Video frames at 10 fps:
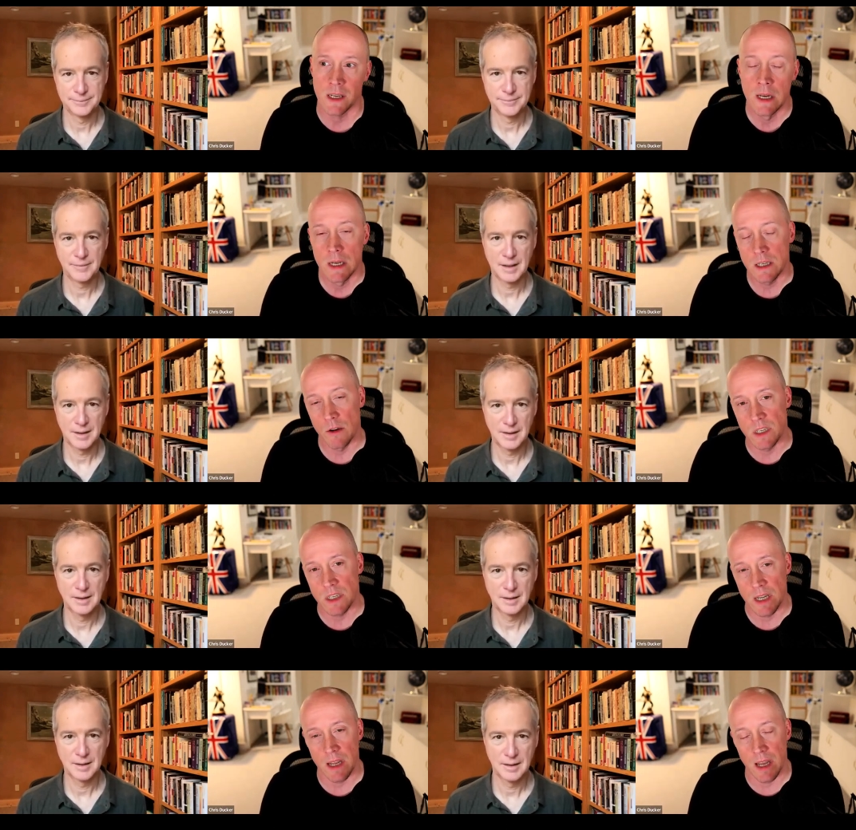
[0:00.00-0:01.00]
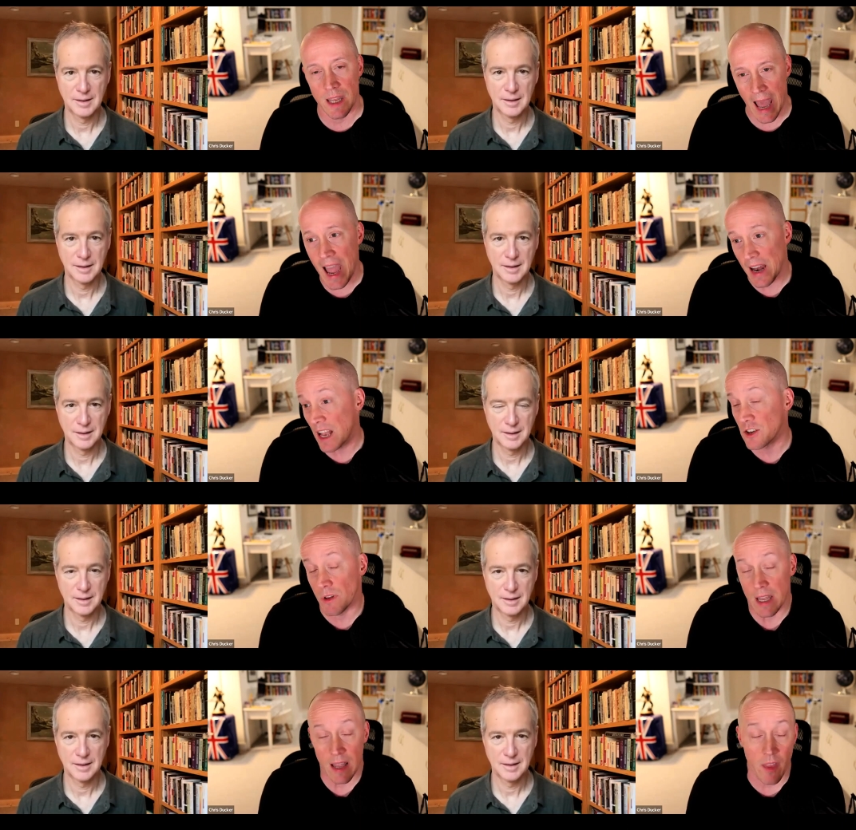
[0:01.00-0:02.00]
Speaker 1: So it's it, it can actually
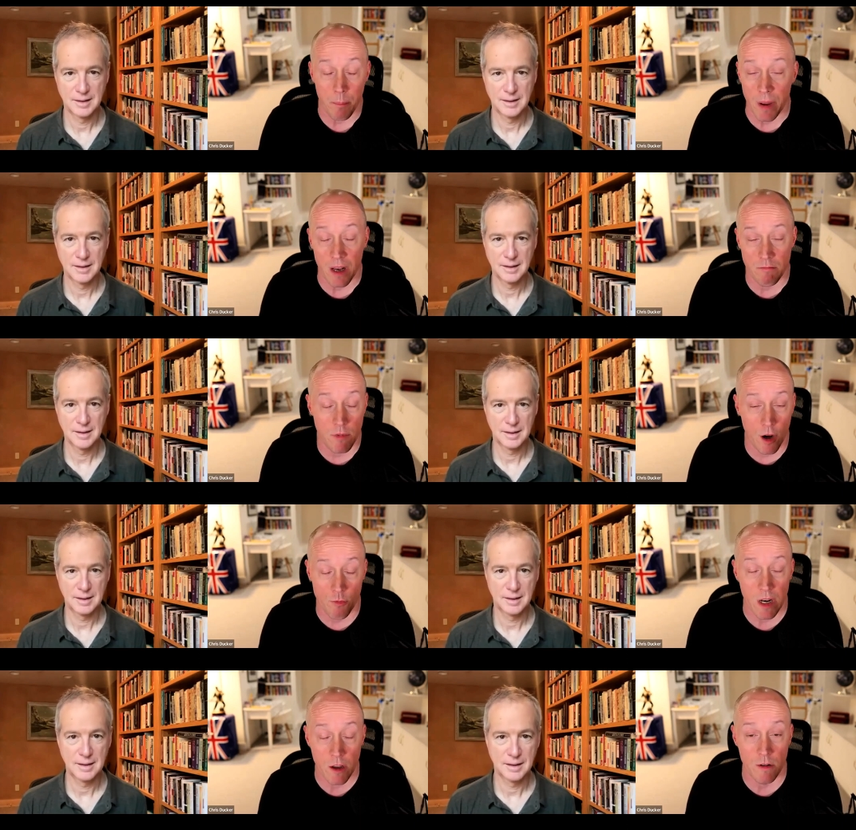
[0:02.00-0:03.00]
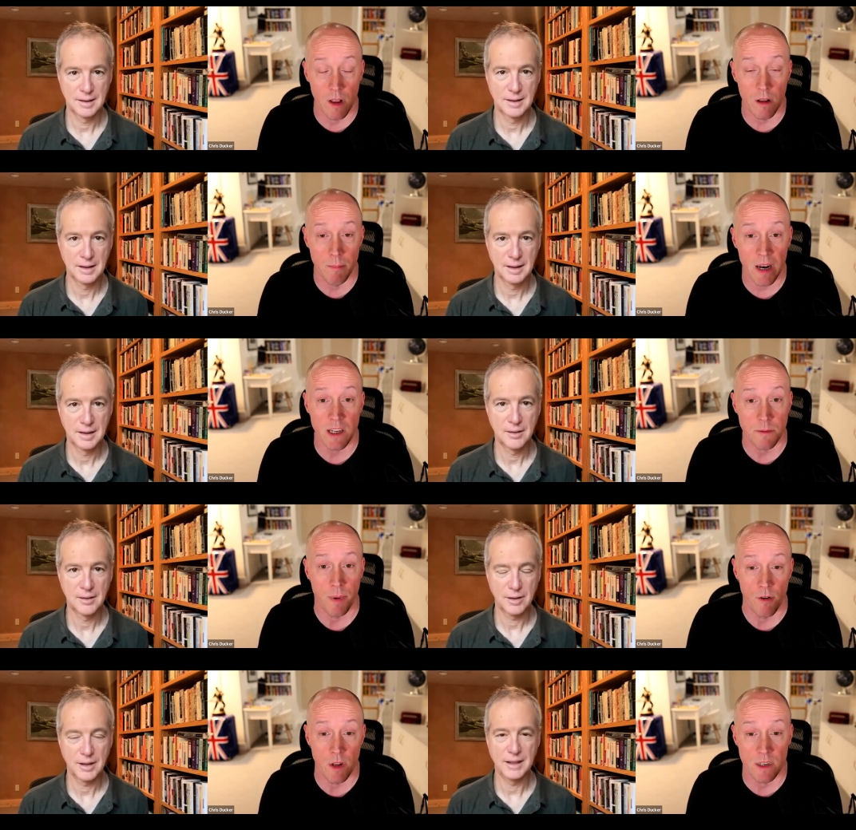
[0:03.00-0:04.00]
end up being a really good little money spinner
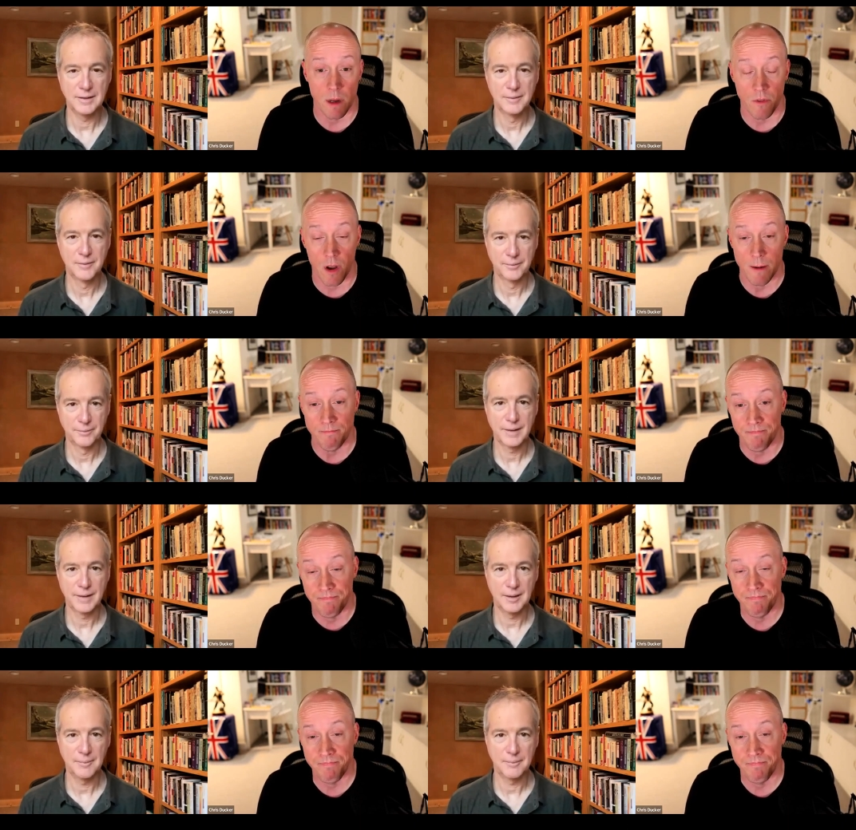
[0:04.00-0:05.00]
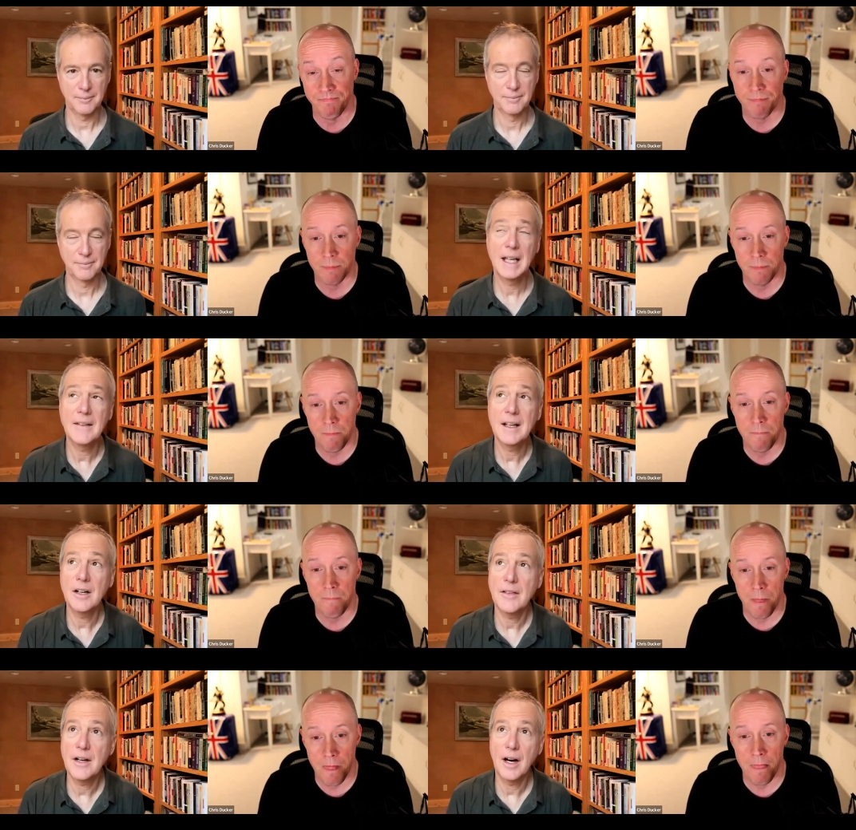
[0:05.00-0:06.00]
at the same time. Yep. And
Speaker 2: there
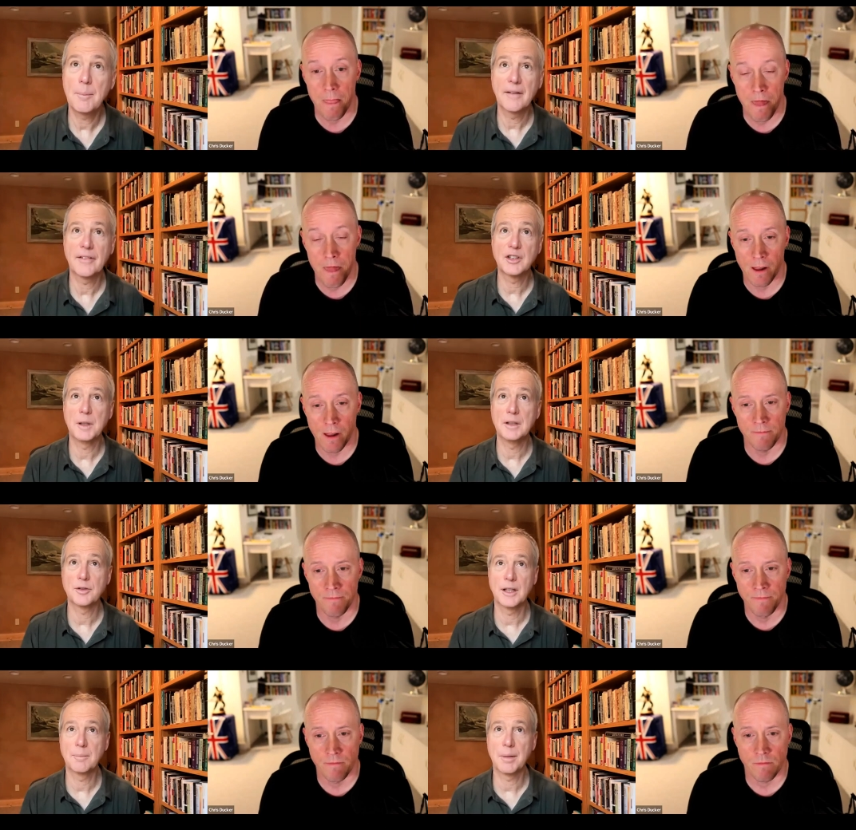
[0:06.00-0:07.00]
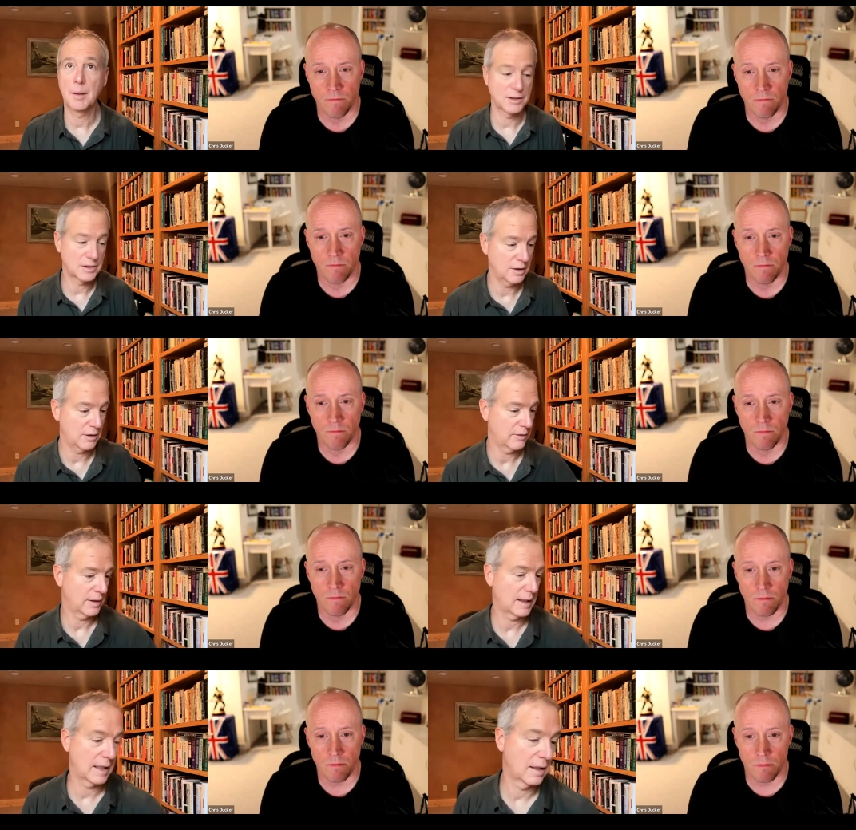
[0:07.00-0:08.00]
there are benefits being trade published. You
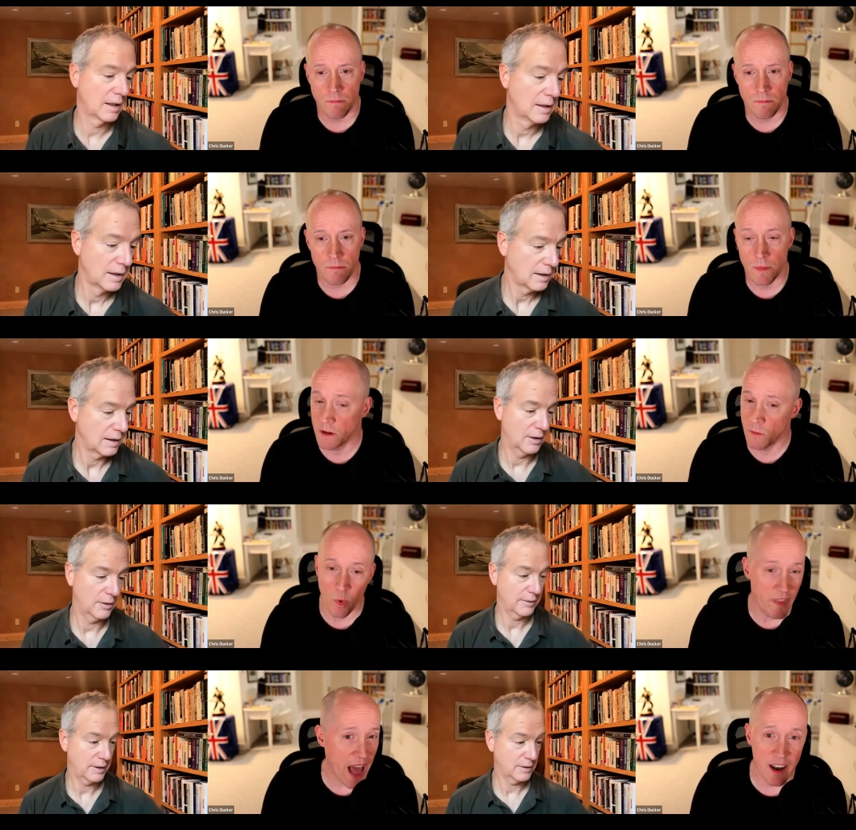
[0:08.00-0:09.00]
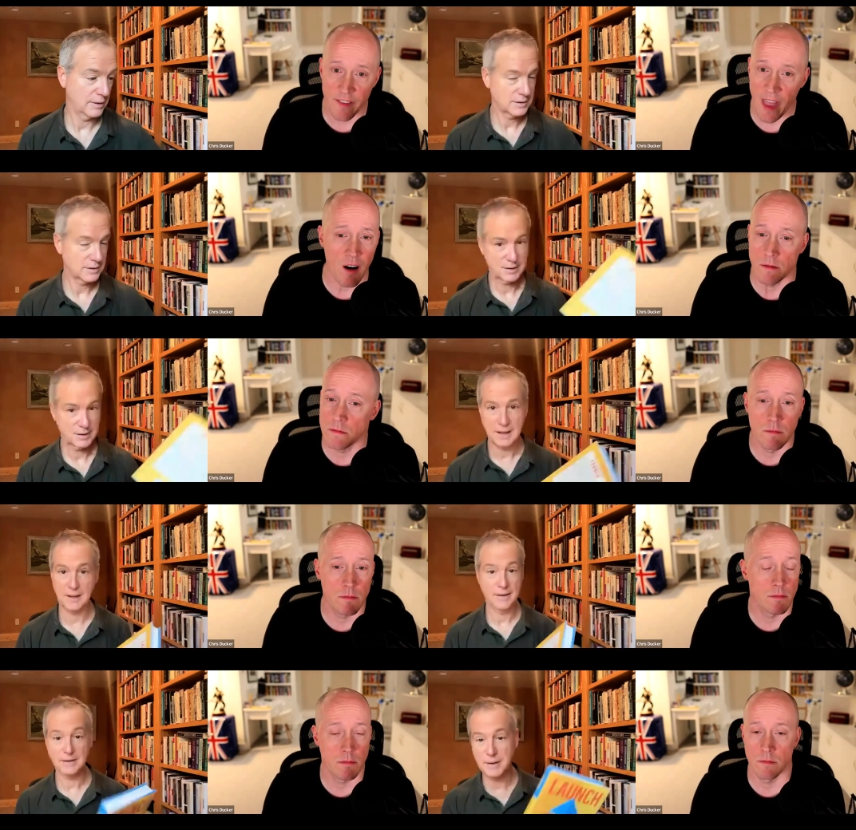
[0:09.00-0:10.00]
know, like without you know, a doubt yeah,
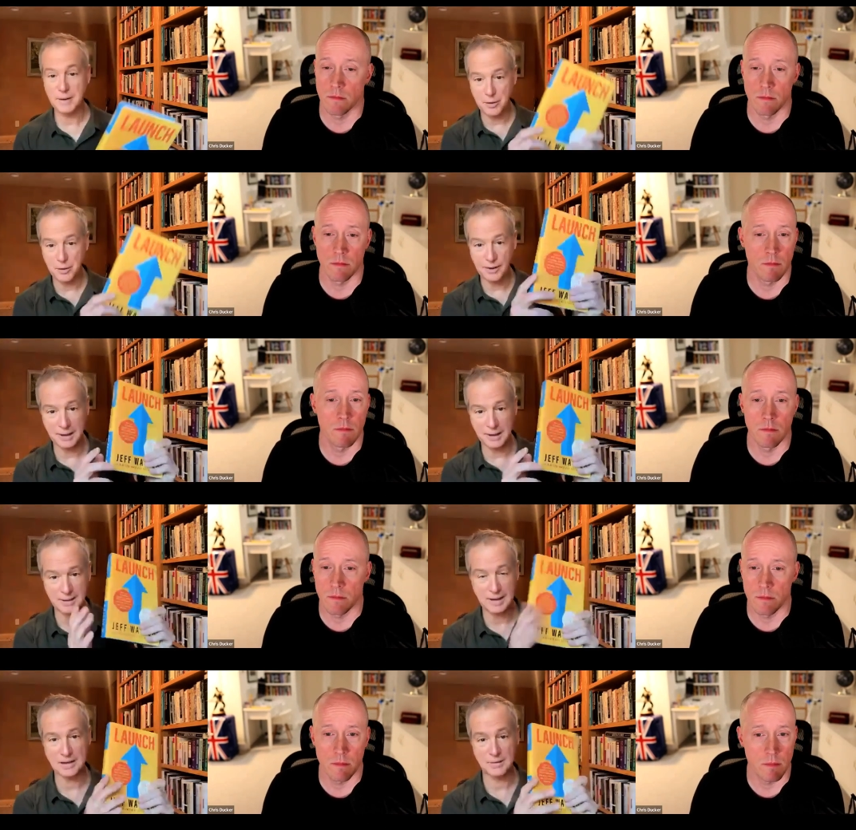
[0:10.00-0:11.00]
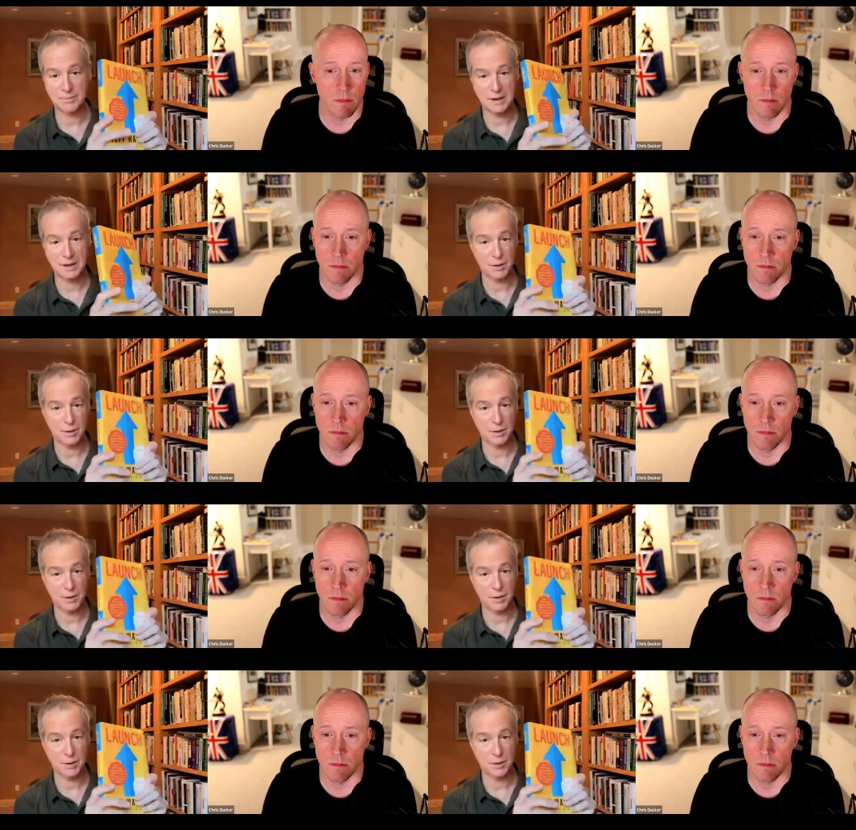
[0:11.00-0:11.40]
here's my book. It it's you know